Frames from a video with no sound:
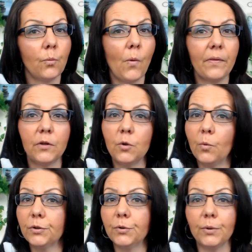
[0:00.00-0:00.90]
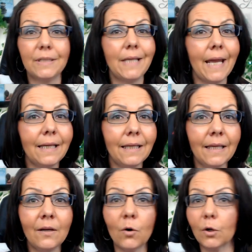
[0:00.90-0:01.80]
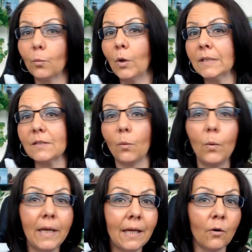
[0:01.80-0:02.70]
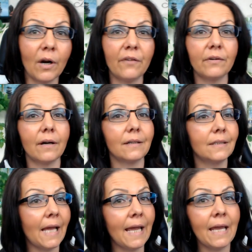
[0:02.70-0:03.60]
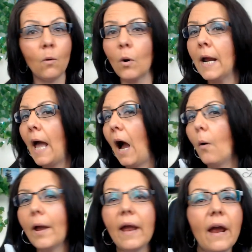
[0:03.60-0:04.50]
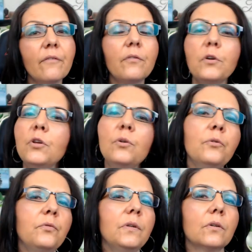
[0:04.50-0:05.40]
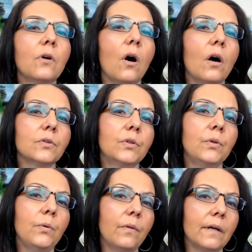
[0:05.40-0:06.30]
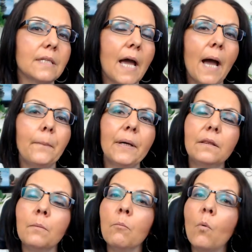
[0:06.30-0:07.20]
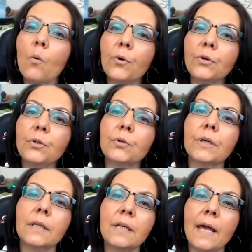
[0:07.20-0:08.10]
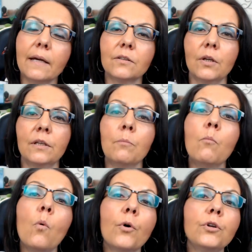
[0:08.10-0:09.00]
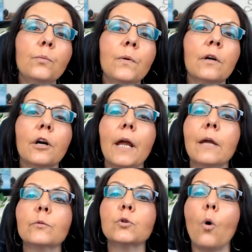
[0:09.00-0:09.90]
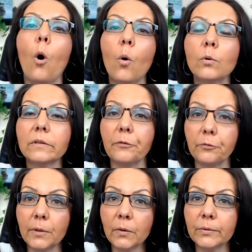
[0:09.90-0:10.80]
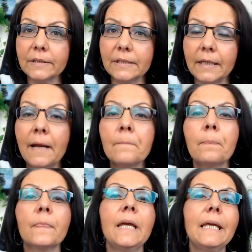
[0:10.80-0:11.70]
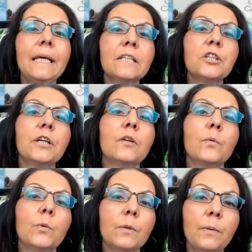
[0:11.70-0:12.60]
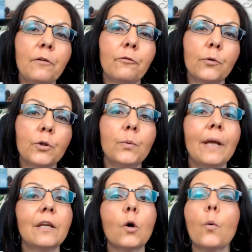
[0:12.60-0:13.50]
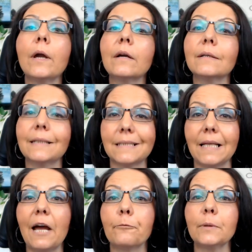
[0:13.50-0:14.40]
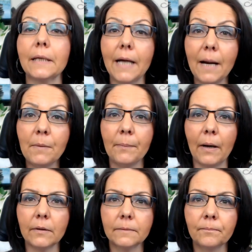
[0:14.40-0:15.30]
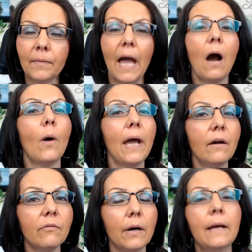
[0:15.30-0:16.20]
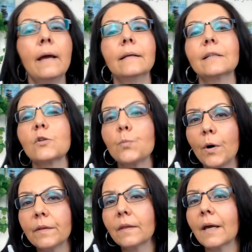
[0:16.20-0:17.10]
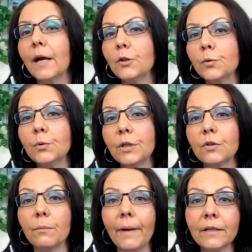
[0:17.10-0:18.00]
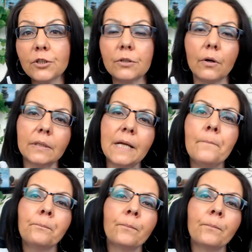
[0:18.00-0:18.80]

so whether you want to do it daily or once a week or every other day or however you feel called to do this, but the more you connect, the more you are able to hold the frequency, the easier it will be for you and the quicker this life will then come about. However, there's one thing I do need to mention